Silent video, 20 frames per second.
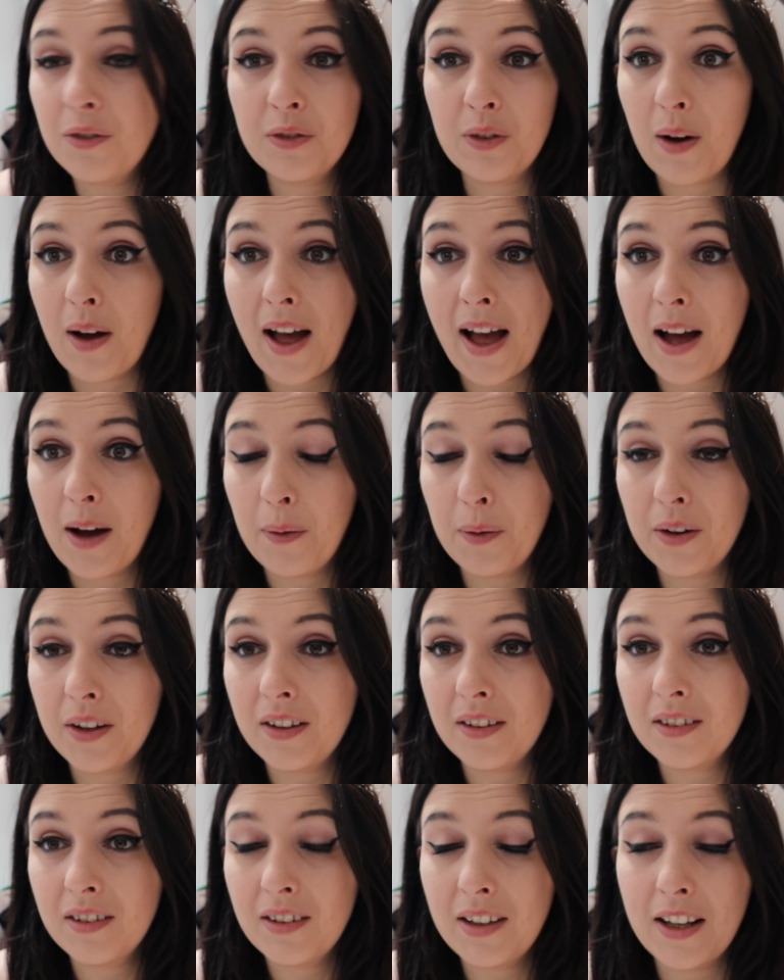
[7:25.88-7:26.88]
for
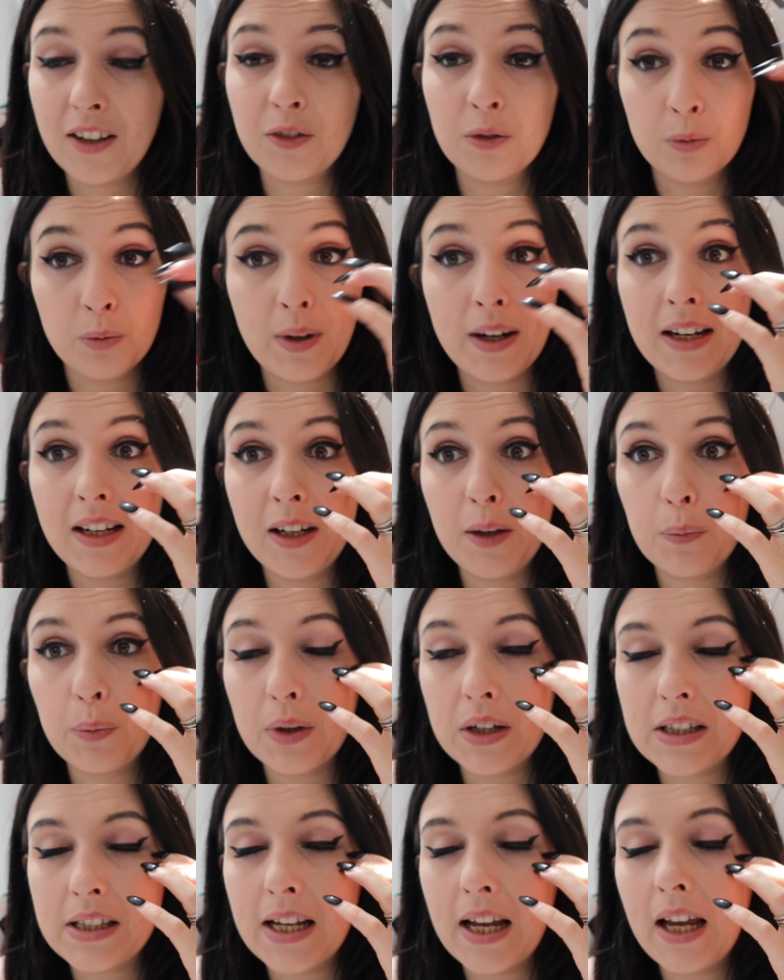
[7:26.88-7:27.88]
hours. It's really
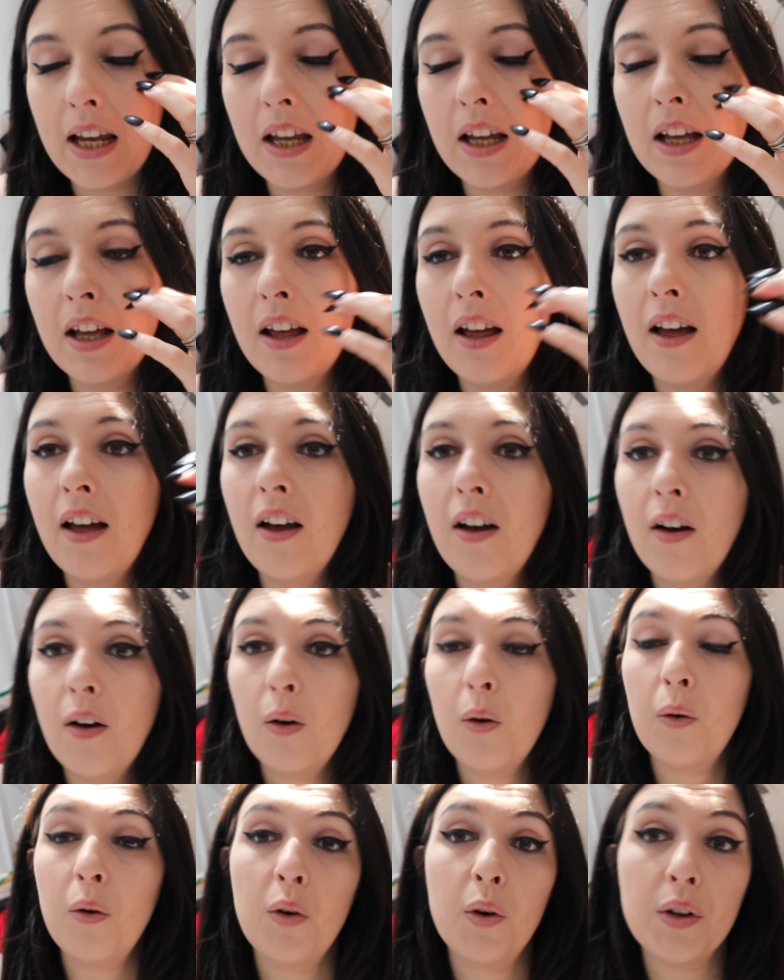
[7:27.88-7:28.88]
pretty.
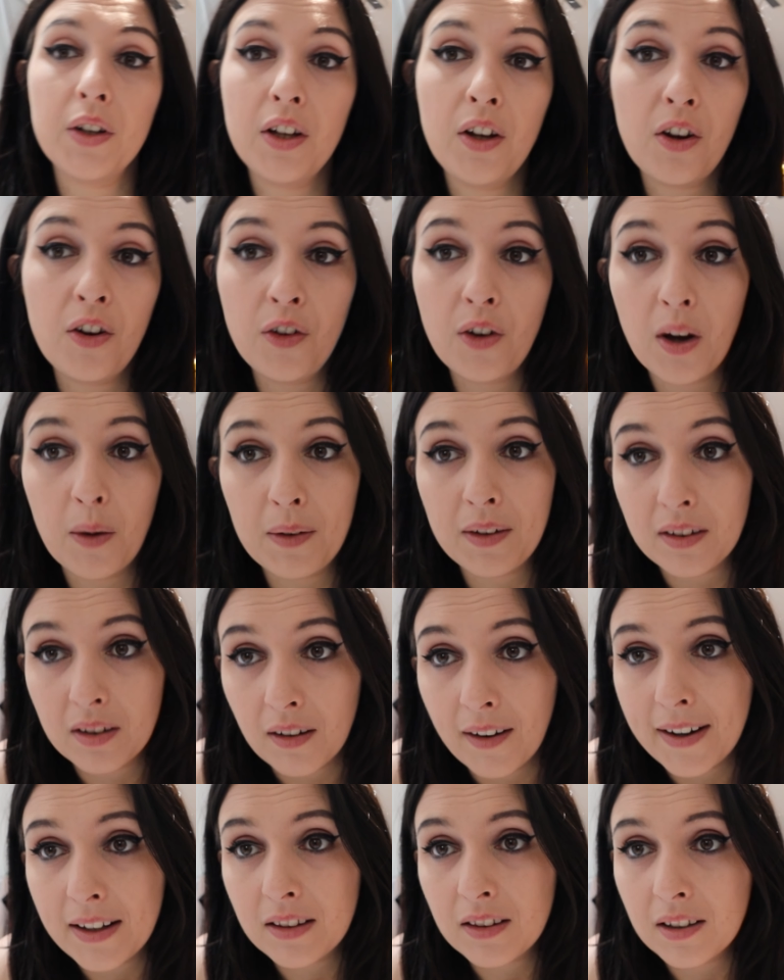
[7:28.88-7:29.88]
Or you can go
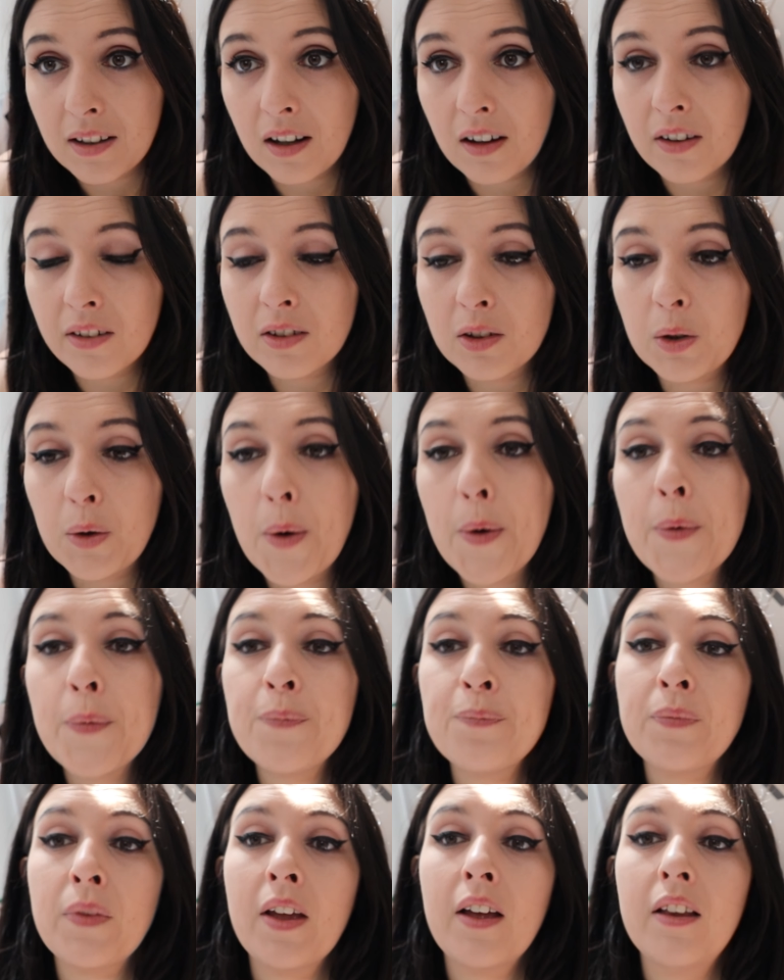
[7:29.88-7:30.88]
inside the castle.
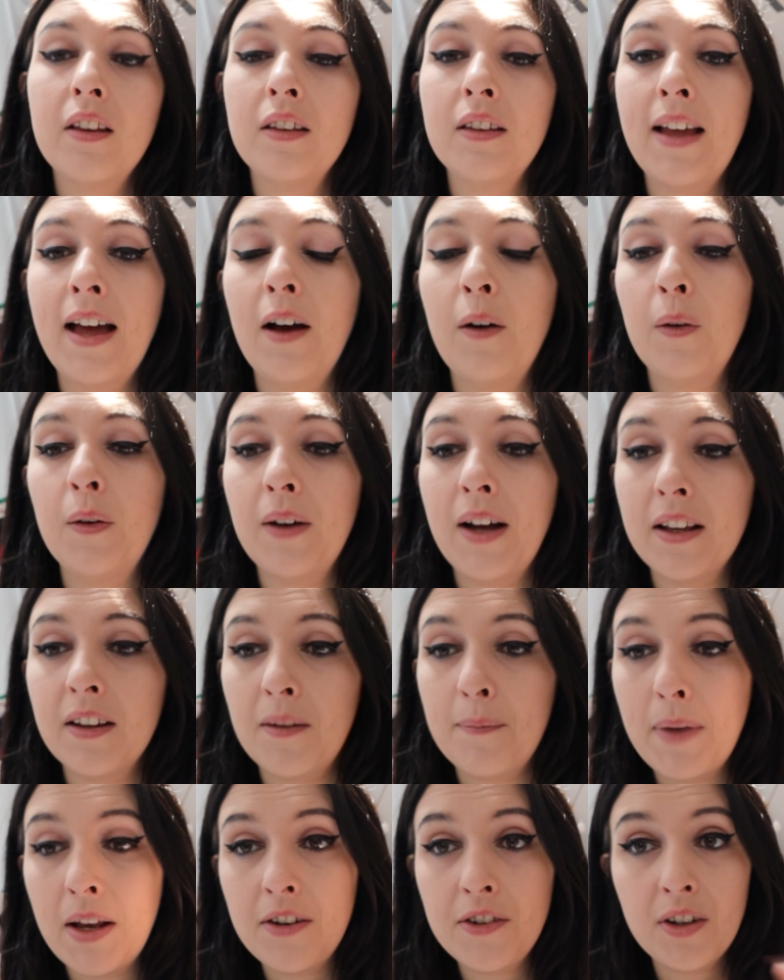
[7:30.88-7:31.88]
Now, as
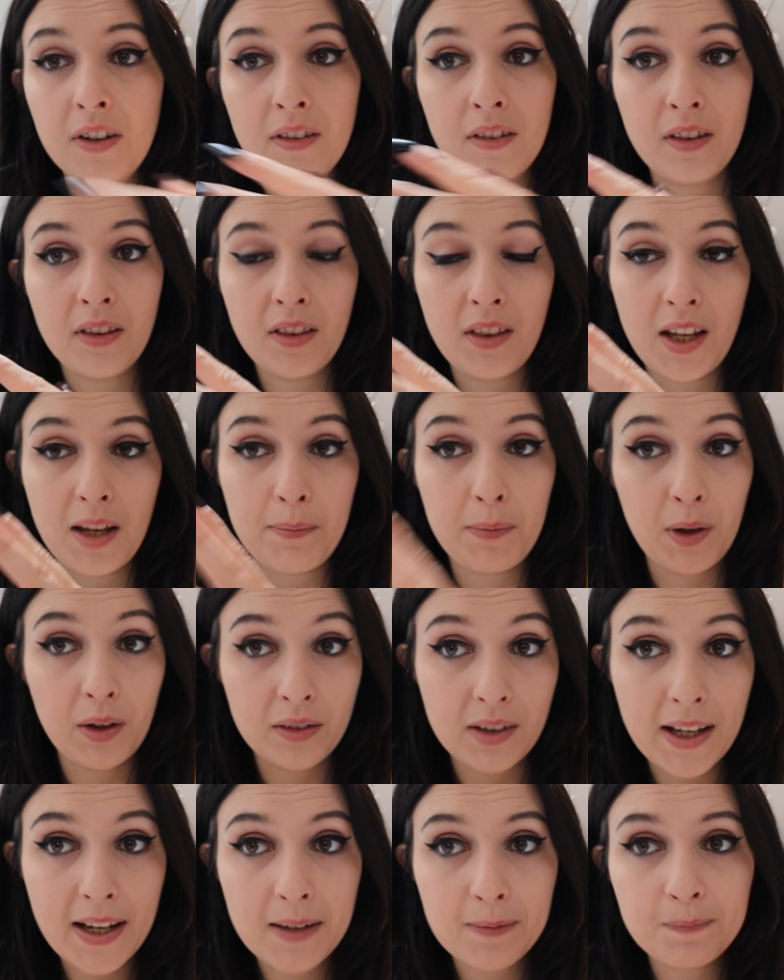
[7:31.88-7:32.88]
I mentioned, the
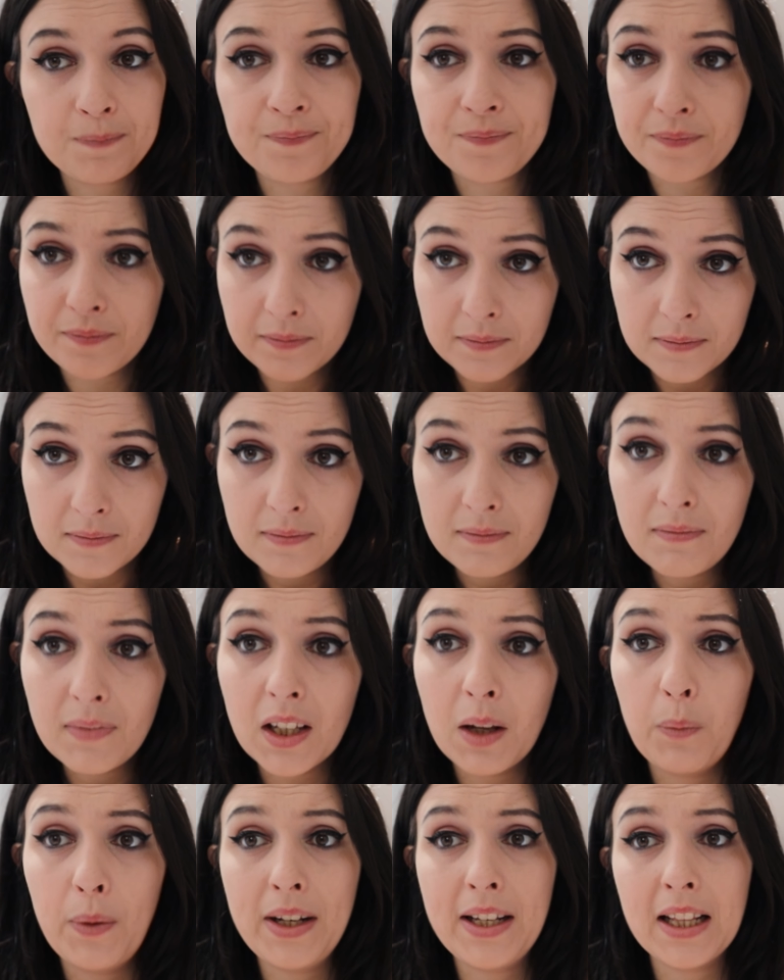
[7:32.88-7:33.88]
museum,
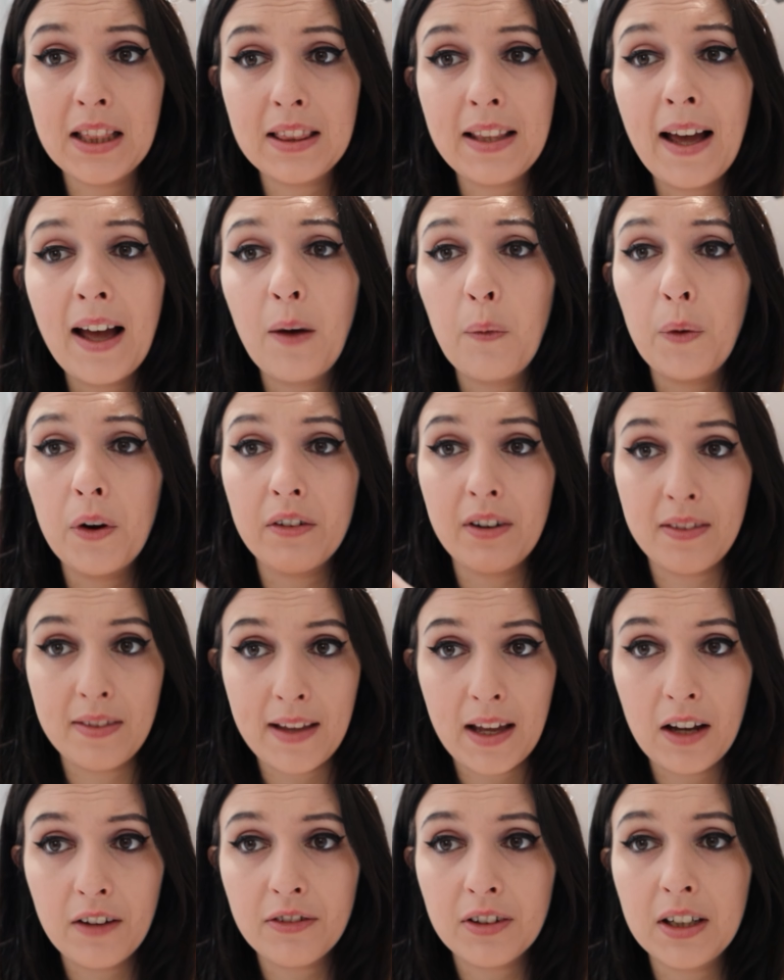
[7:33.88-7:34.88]
we did that, we were in
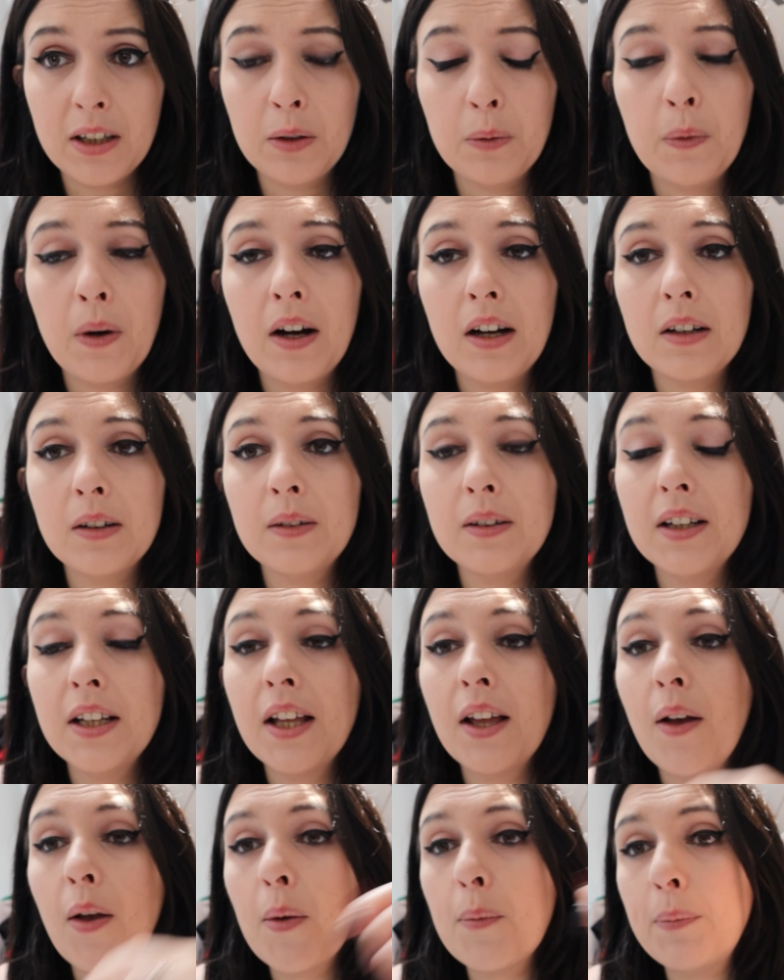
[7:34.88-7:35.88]
there for a little while,
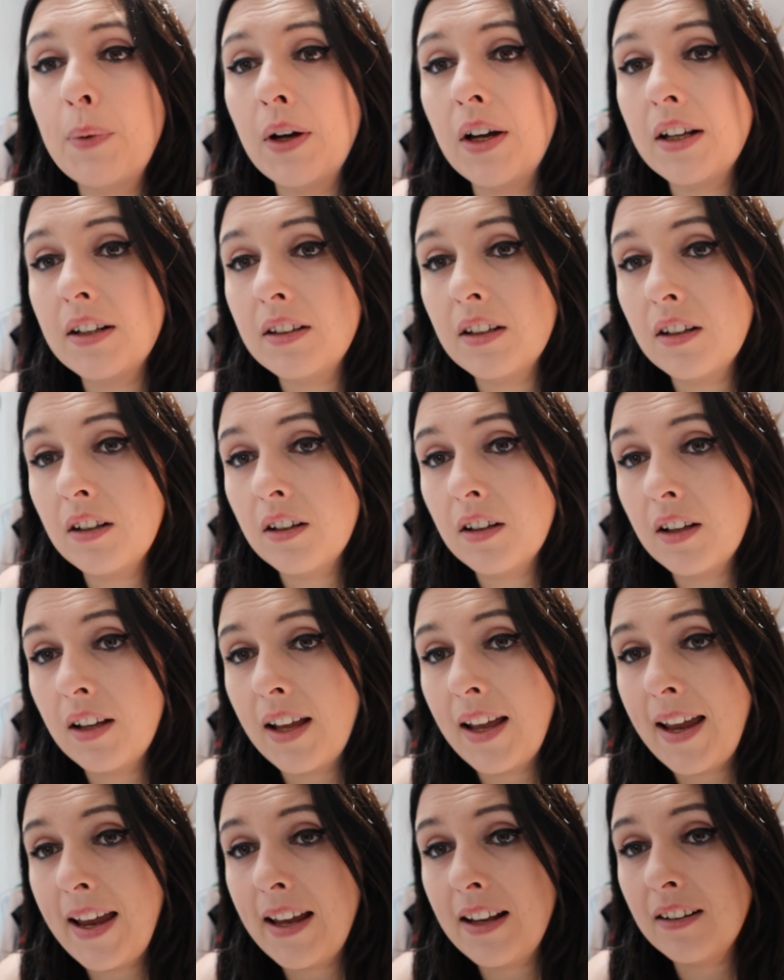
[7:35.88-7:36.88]
but
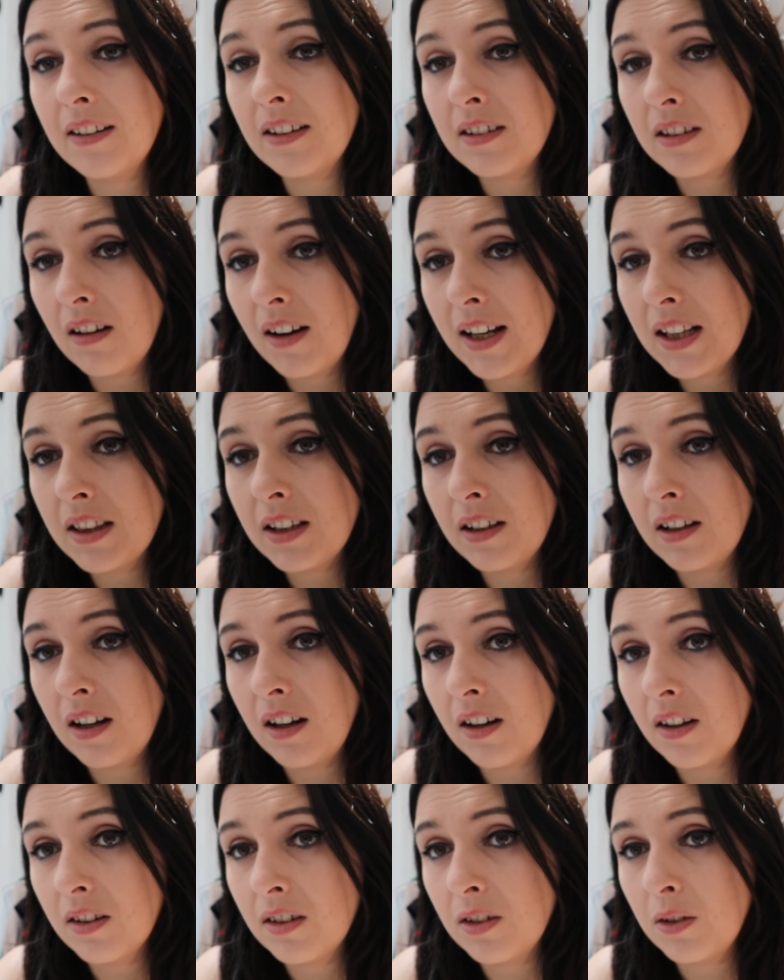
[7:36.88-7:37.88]
inside the
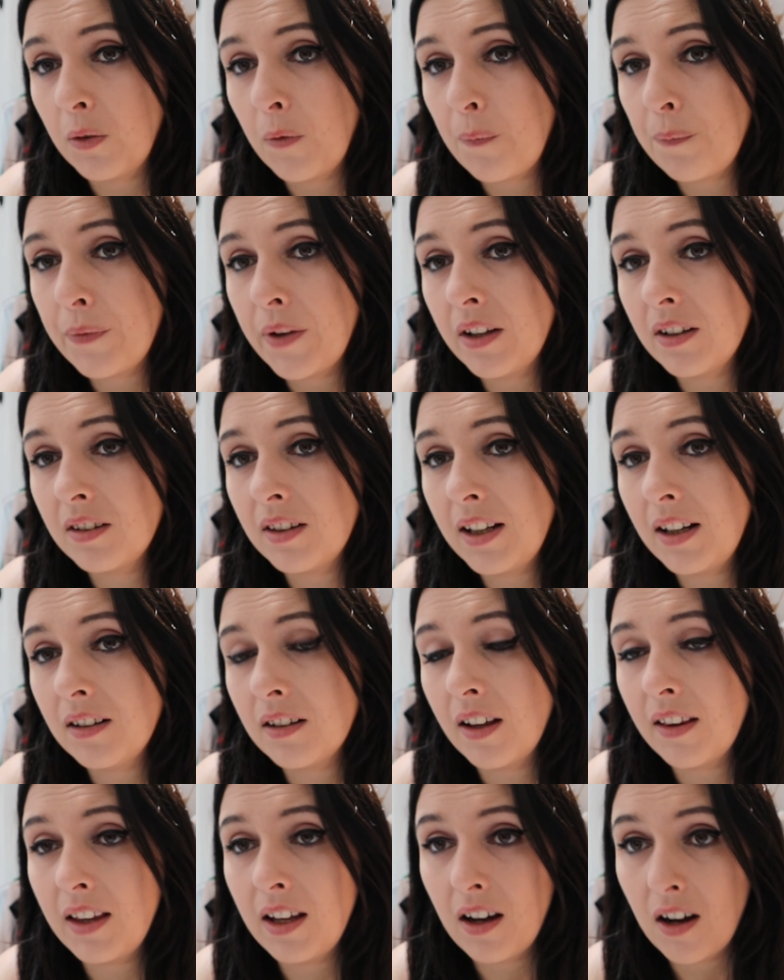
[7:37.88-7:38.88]
castle, there's things
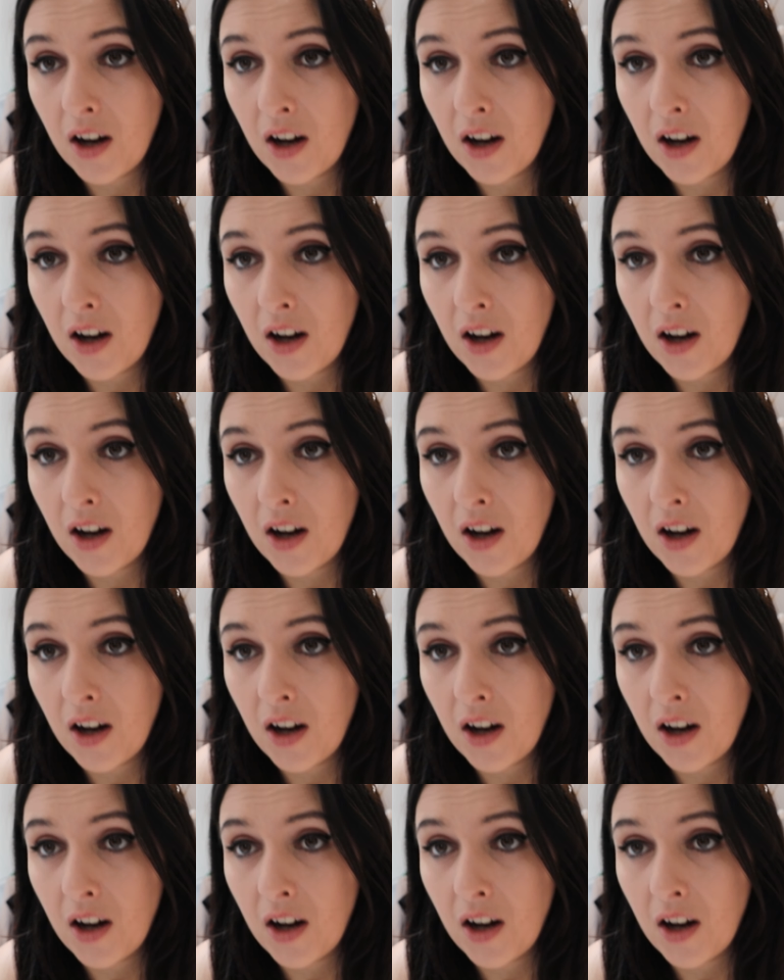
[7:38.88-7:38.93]
like the